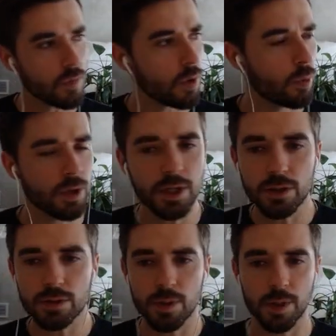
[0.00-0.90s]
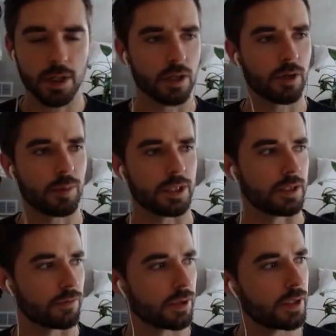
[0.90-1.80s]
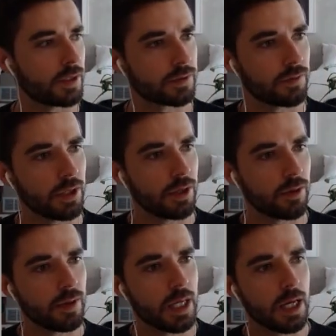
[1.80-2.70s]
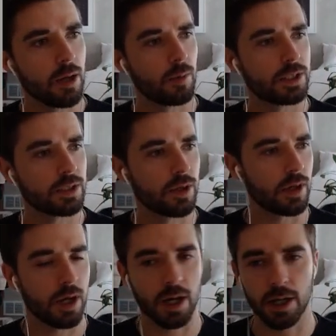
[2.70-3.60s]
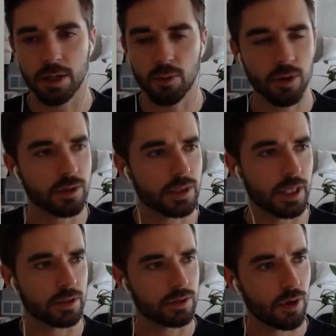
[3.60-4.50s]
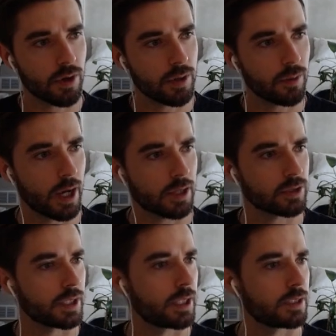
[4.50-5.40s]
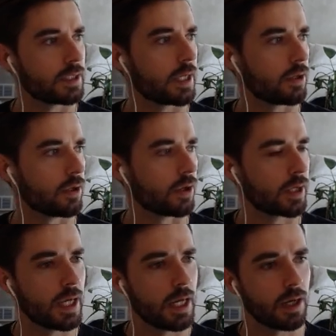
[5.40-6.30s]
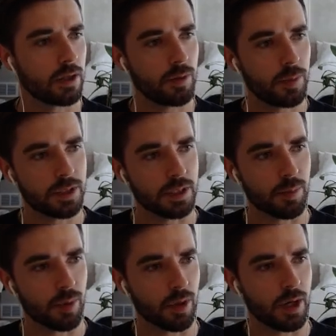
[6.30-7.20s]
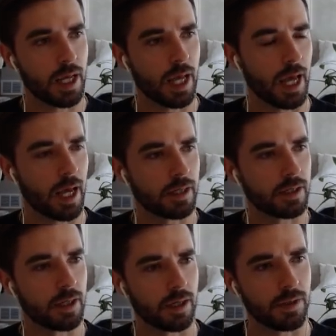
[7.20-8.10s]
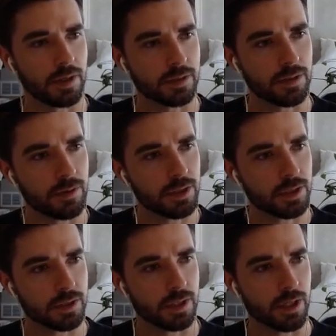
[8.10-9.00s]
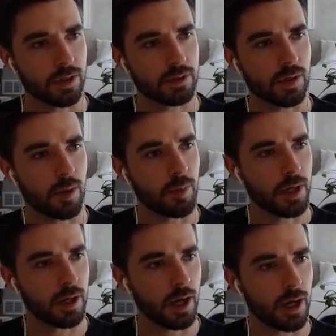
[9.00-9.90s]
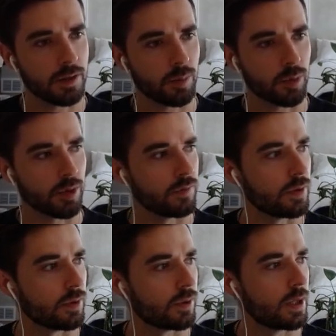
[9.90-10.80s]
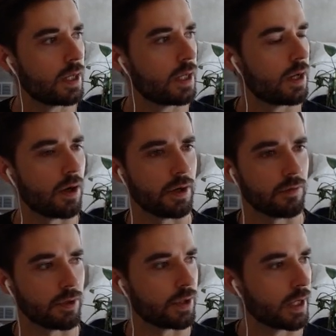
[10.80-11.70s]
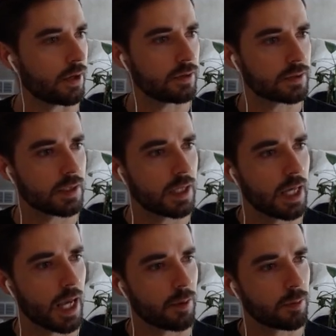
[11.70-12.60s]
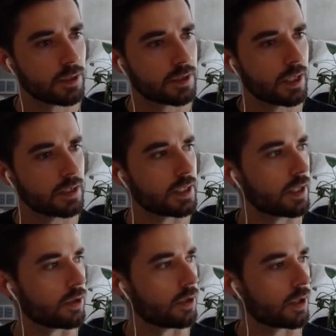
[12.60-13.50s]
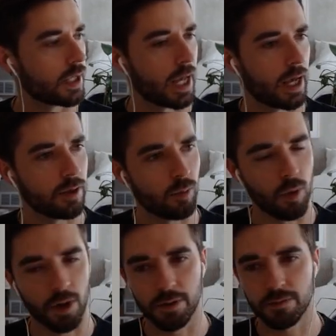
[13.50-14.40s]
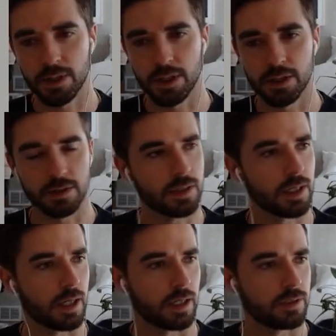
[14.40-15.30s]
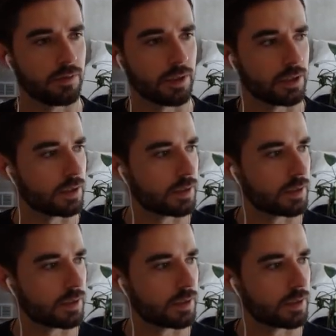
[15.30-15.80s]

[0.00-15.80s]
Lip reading: We're going to do something a little bit different in this video, which in order to get started, we're actually going to take a look a little bit deeper at these divisions here. So I'm going to hide the preview on everything else, and we're just going to take a look at one of these division